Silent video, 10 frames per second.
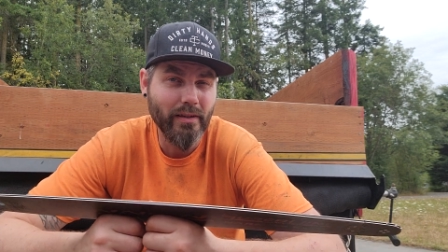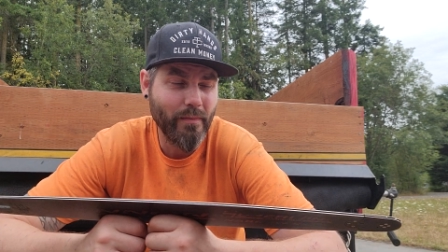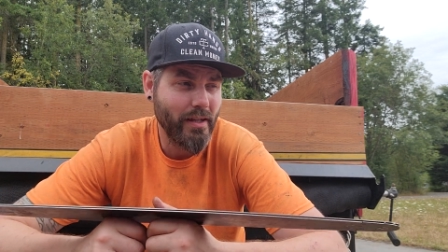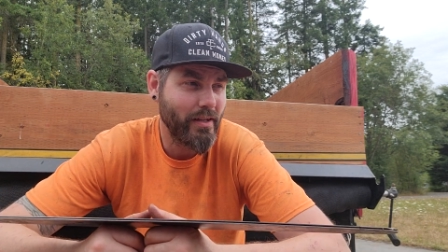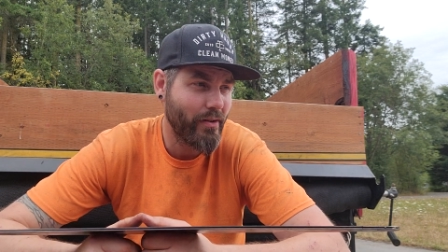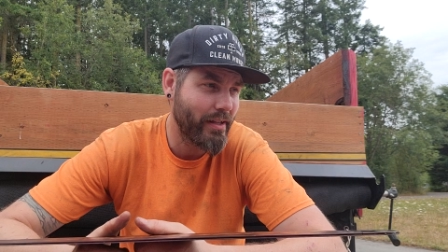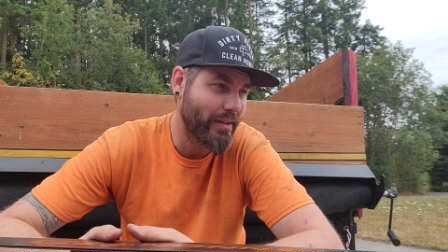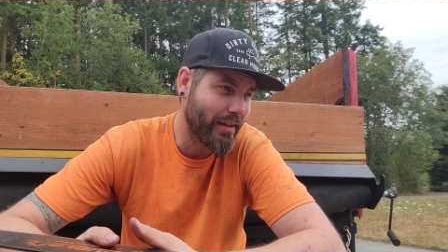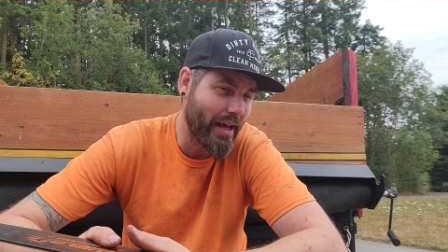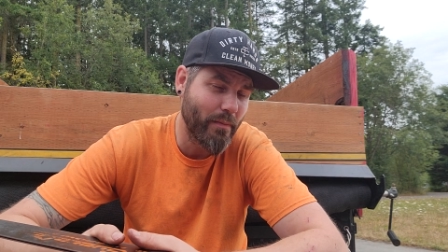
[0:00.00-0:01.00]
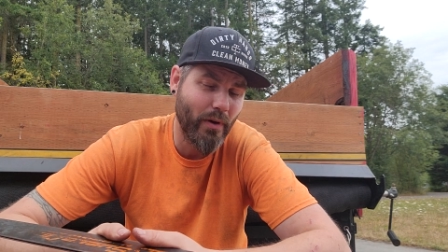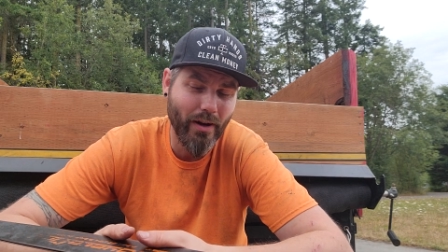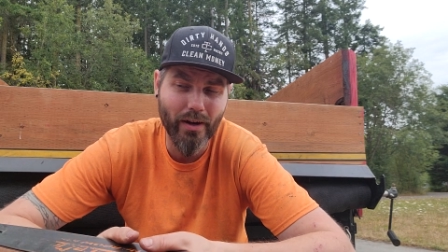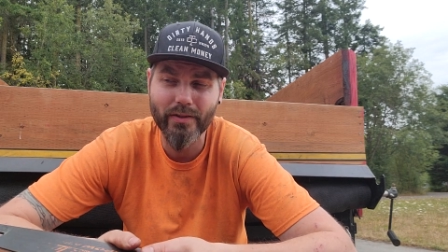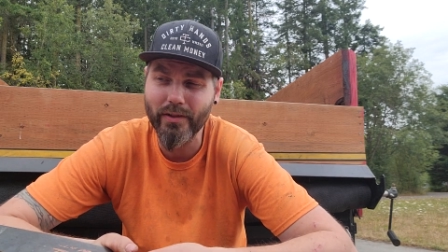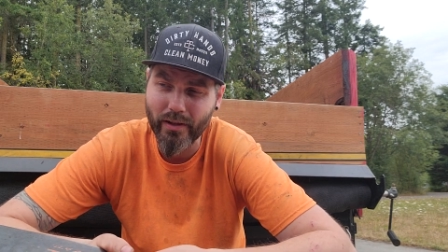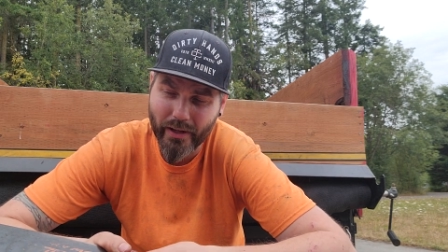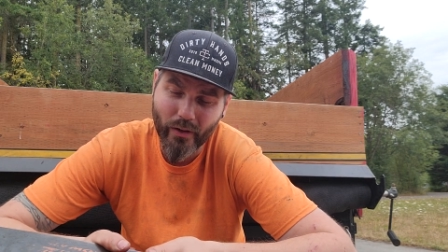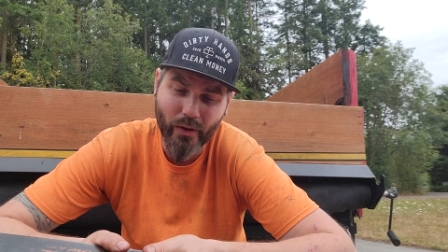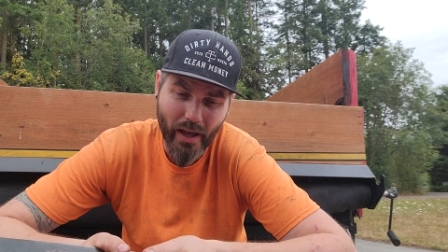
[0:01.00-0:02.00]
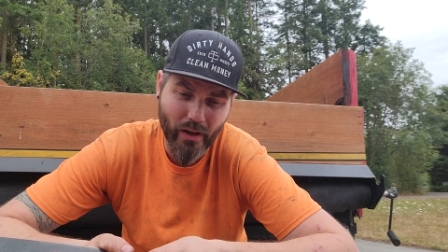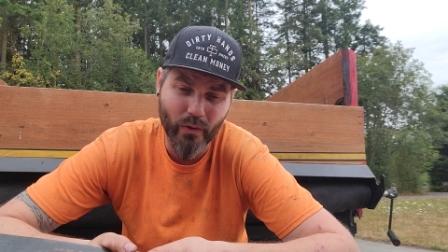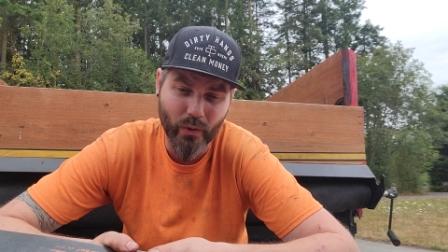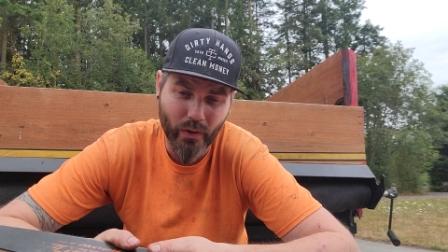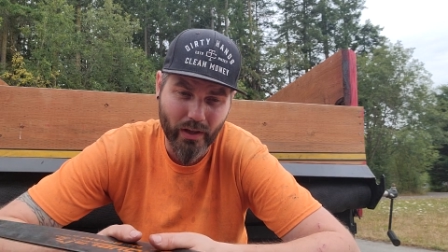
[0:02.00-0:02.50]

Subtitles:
I mean, you get the light bars and they're like, okay, cool.